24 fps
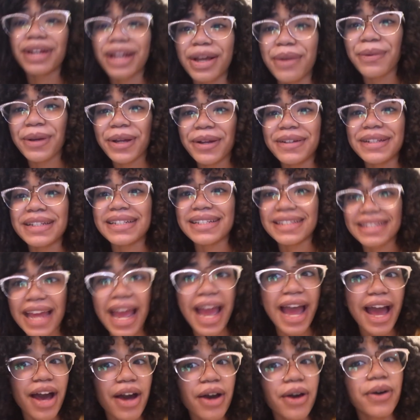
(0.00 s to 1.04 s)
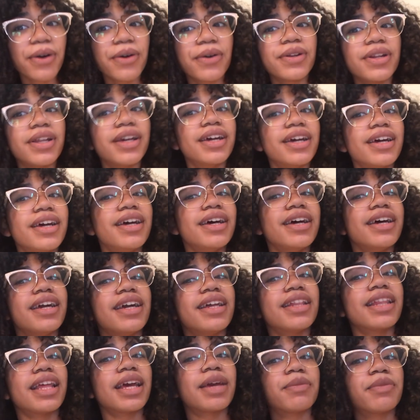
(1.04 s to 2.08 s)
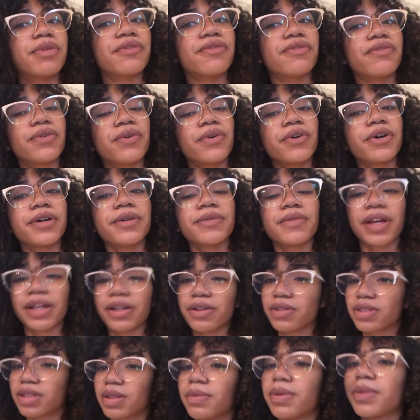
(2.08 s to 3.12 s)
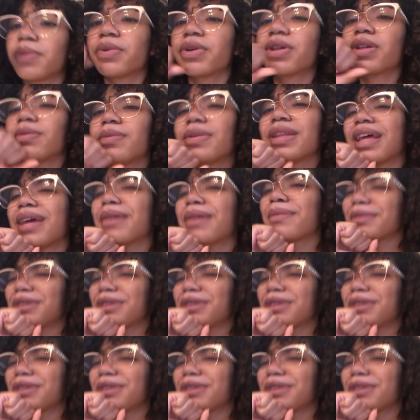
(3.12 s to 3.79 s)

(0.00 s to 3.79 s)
when I wear it down, and like before, I know some people are gonna be like,